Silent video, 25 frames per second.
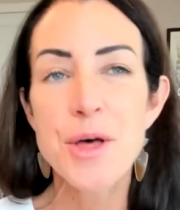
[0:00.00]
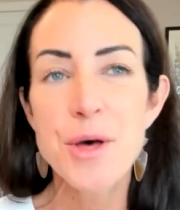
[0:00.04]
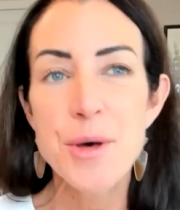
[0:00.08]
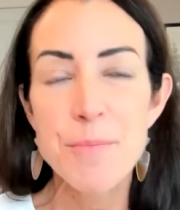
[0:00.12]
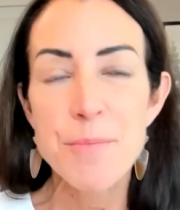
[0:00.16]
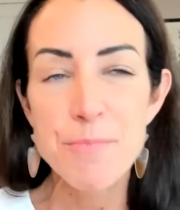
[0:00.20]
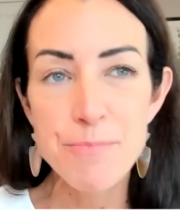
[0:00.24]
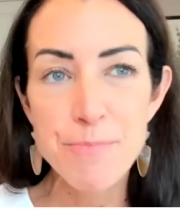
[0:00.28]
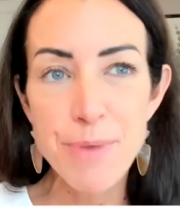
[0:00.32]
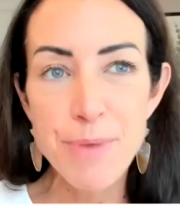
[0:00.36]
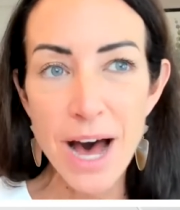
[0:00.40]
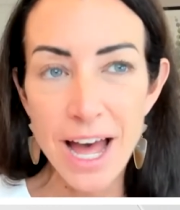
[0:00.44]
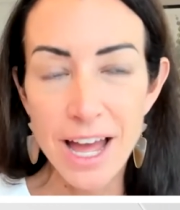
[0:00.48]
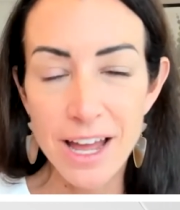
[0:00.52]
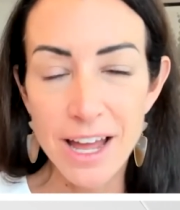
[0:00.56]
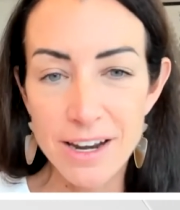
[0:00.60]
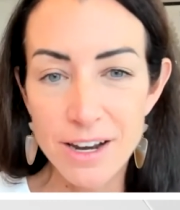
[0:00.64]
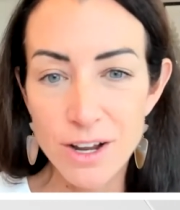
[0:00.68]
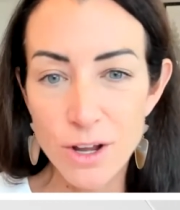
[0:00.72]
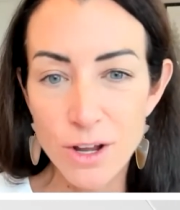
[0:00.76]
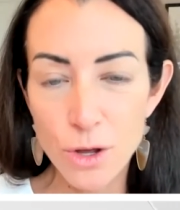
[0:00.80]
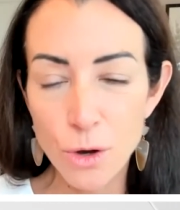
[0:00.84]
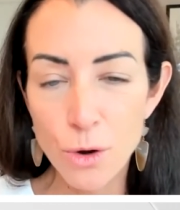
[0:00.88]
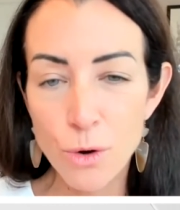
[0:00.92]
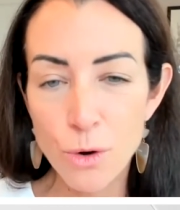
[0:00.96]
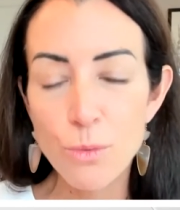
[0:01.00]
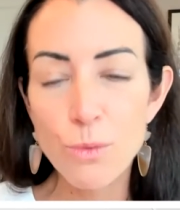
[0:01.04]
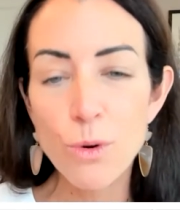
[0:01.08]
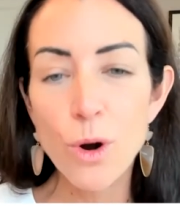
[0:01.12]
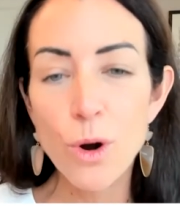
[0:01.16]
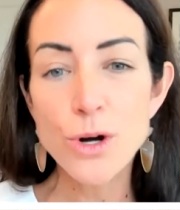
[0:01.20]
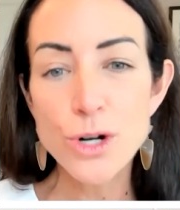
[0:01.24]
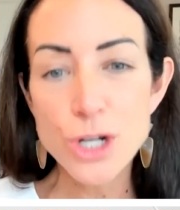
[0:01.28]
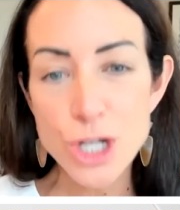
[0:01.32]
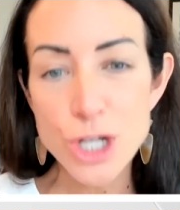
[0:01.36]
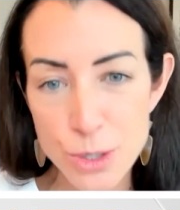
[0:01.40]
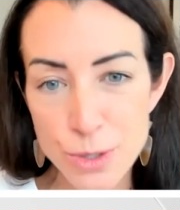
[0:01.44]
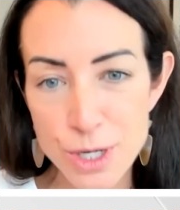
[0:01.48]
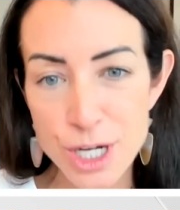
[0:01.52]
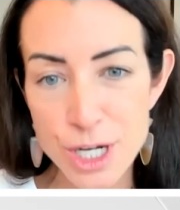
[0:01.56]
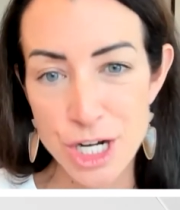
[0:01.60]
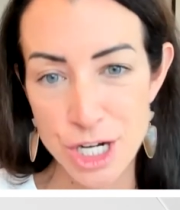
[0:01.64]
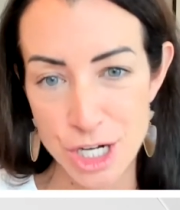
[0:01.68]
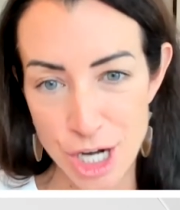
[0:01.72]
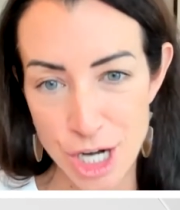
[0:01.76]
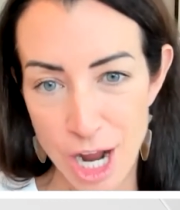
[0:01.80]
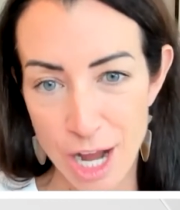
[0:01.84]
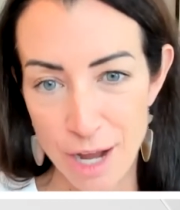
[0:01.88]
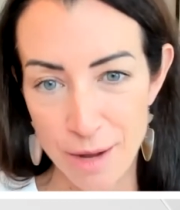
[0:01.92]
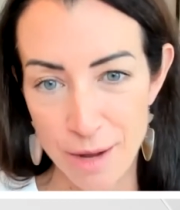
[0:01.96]
But grocery
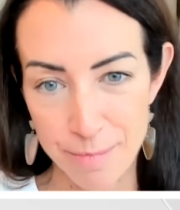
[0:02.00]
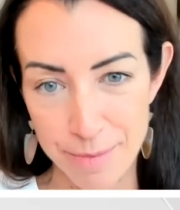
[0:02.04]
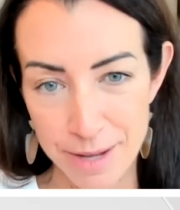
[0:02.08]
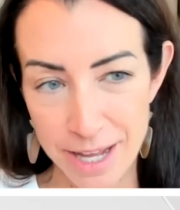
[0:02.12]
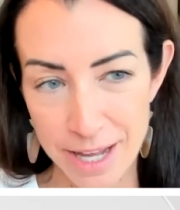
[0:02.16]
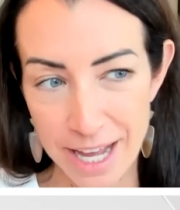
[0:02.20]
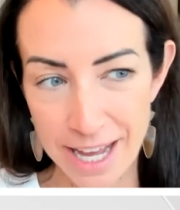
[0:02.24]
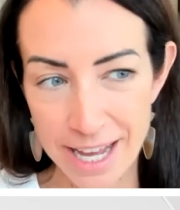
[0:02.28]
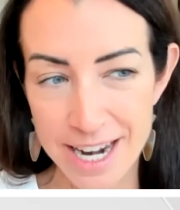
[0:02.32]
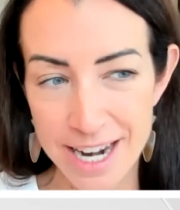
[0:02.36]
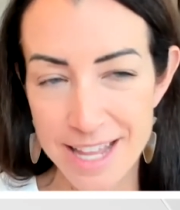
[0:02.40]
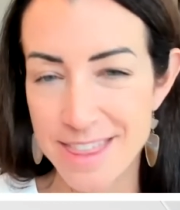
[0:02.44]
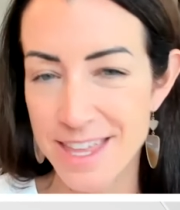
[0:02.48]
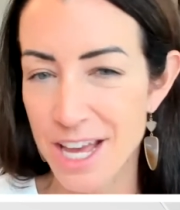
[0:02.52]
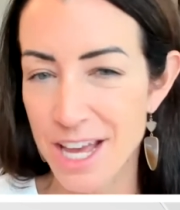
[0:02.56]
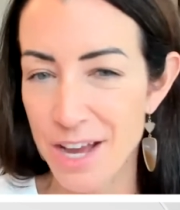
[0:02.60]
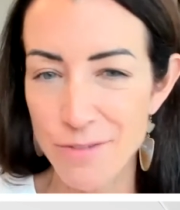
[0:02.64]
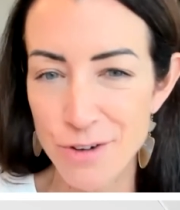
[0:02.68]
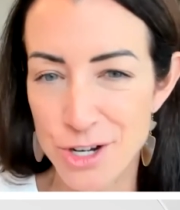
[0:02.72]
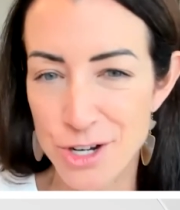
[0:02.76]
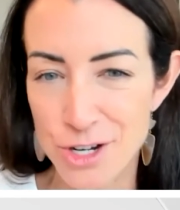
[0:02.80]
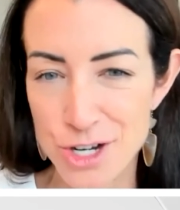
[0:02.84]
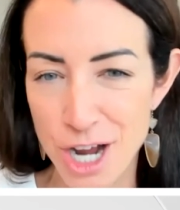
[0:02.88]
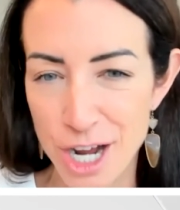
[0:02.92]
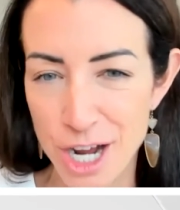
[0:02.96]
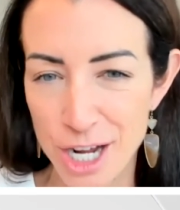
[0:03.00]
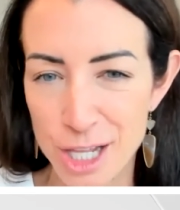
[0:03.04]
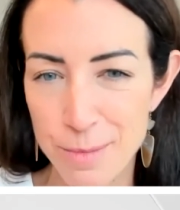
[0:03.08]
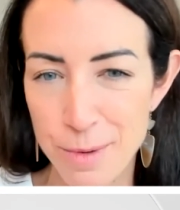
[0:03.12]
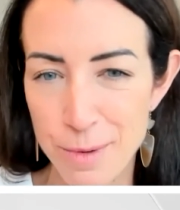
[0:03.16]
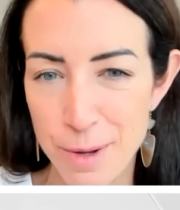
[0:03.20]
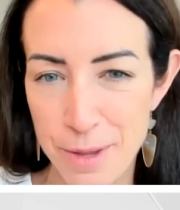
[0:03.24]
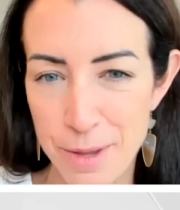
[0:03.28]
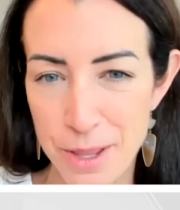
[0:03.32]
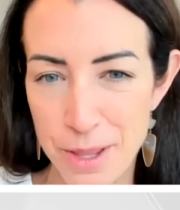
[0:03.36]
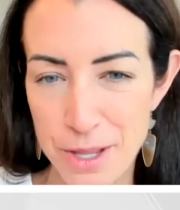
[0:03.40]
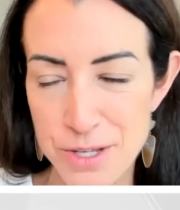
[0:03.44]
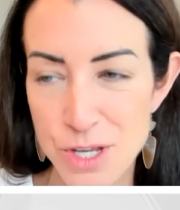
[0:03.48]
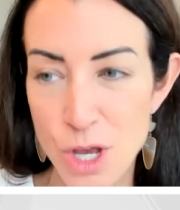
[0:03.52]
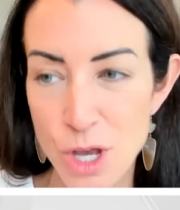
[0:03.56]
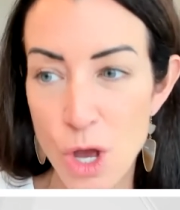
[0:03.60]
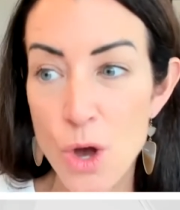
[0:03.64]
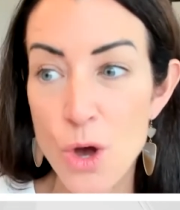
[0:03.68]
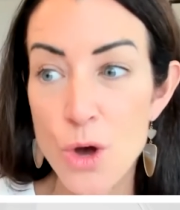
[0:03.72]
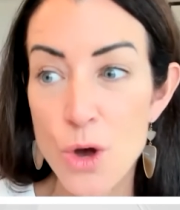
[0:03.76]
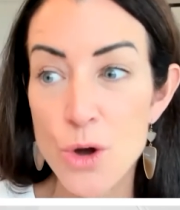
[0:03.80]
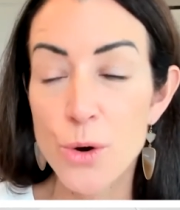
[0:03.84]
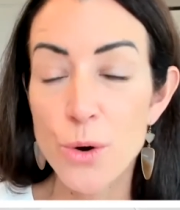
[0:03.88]
shopping, and I think I've heard you talk a little bit about this,